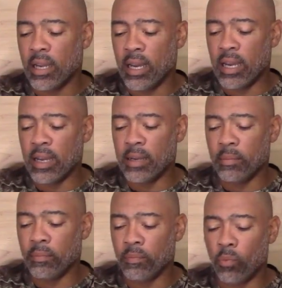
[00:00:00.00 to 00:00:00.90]

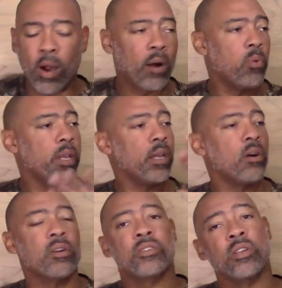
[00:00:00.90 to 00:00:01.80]
While we
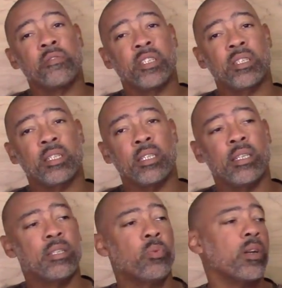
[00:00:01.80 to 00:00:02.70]
are servicing this,